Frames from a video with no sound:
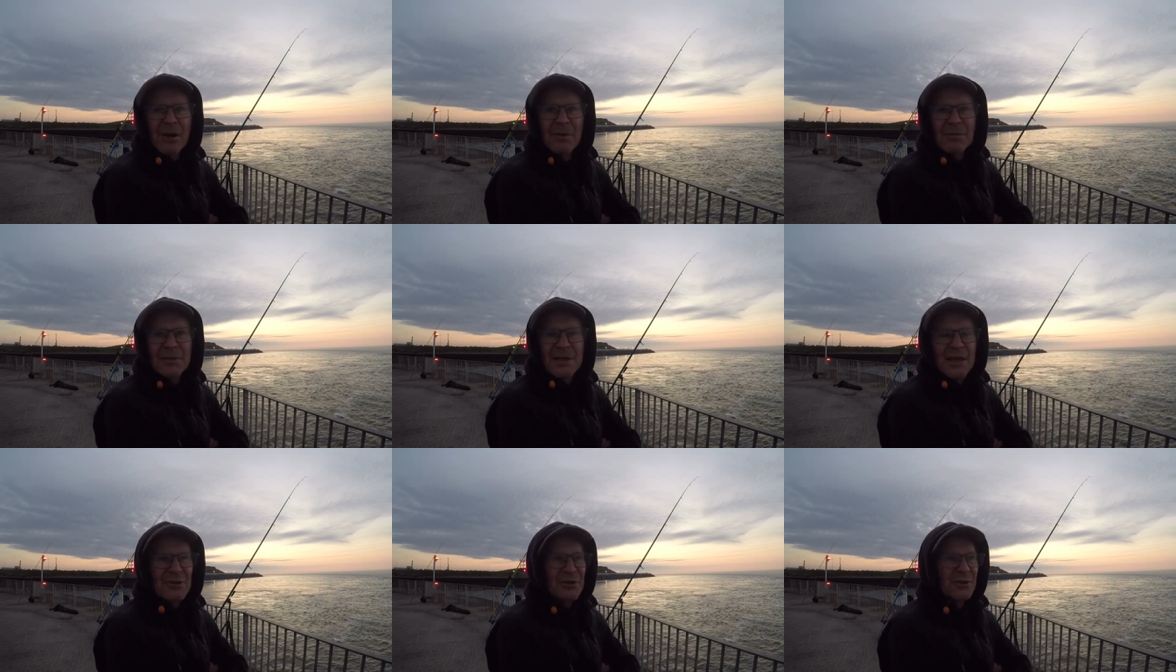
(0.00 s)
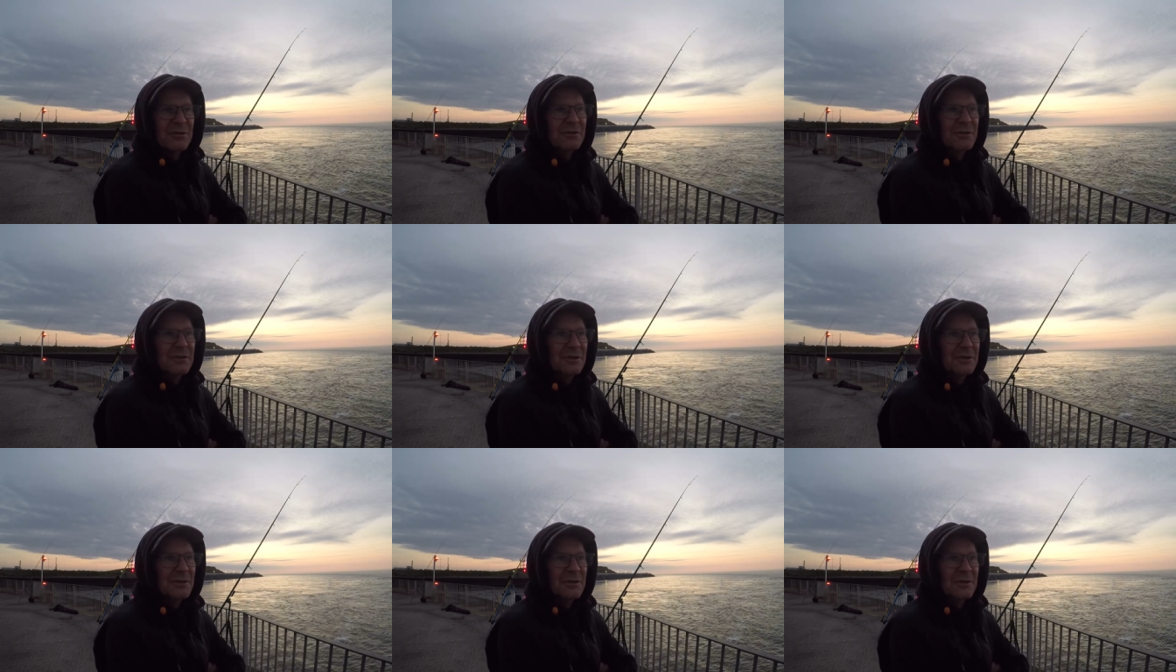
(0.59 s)
up session,
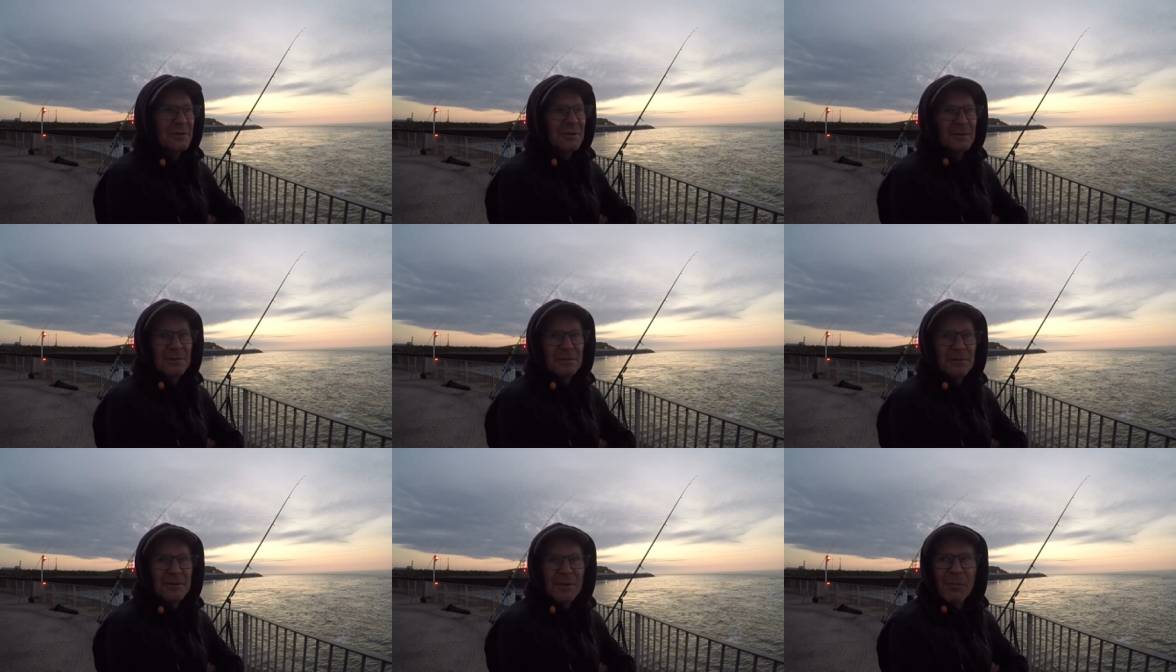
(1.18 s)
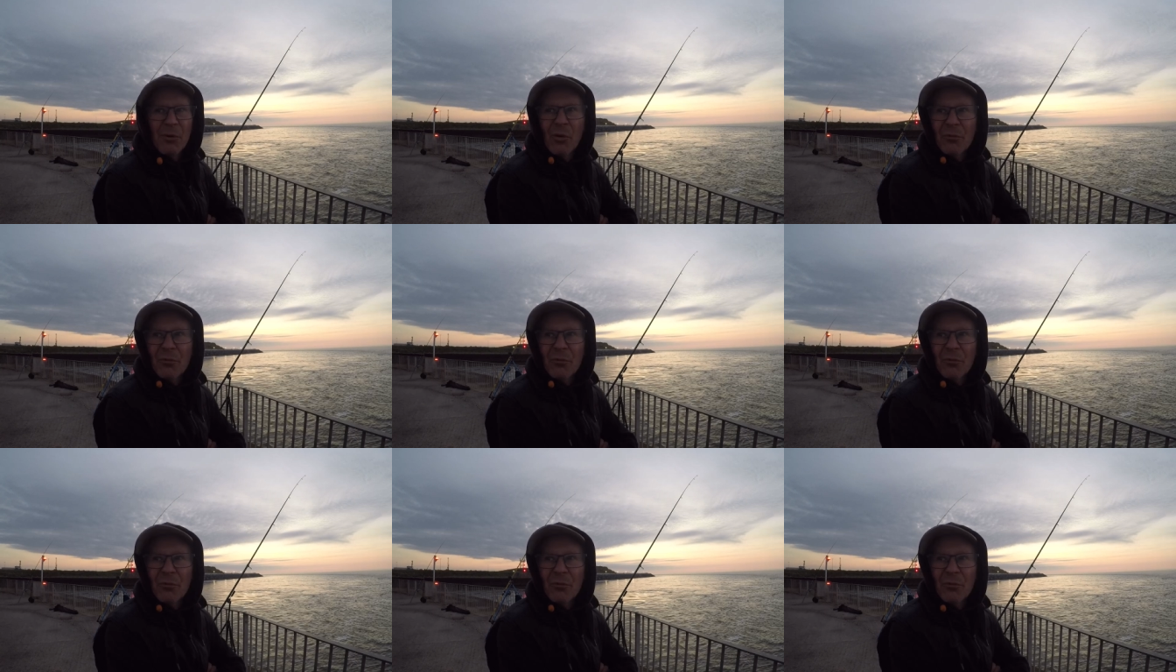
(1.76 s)
you're more